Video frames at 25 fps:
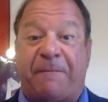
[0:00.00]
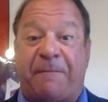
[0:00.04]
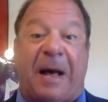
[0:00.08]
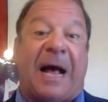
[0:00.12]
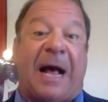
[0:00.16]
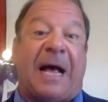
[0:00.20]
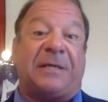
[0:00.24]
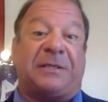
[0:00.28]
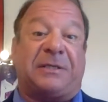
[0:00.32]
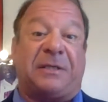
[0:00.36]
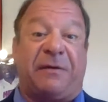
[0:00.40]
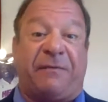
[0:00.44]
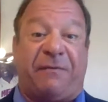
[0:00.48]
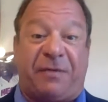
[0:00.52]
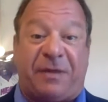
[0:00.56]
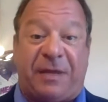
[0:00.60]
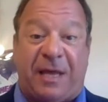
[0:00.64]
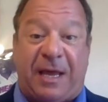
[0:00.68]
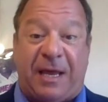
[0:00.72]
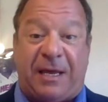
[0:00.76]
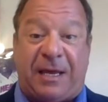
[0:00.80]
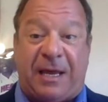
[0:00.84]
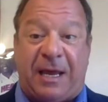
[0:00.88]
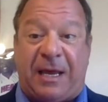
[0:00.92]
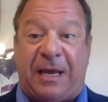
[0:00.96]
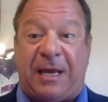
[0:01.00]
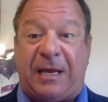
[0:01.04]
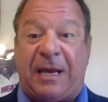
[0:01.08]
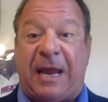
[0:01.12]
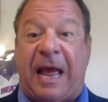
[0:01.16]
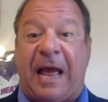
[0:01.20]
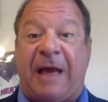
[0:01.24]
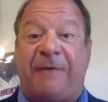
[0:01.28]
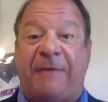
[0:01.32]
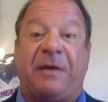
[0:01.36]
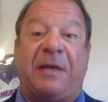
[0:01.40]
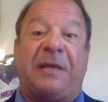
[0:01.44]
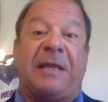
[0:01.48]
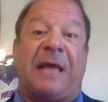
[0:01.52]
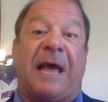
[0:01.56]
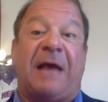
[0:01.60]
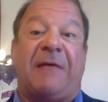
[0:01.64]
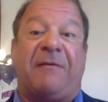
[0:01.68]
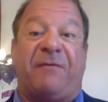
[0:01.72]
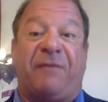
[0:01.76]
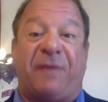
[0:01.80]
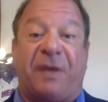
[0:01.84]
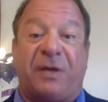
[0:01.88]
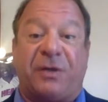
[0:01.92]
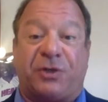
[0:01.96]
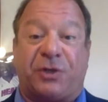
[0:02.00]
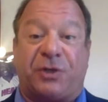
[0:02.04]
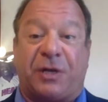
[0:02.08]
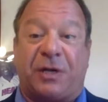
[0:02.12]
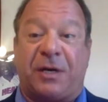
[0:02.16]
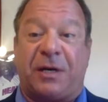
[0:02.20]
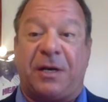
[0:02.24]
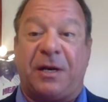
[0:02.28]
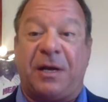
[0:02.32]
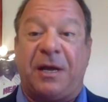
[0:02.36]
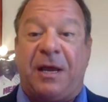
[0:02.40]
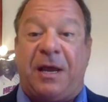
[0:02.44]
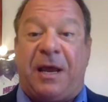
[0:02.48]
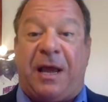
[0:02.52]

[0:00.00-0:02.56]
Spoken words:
positive thinking and having that vision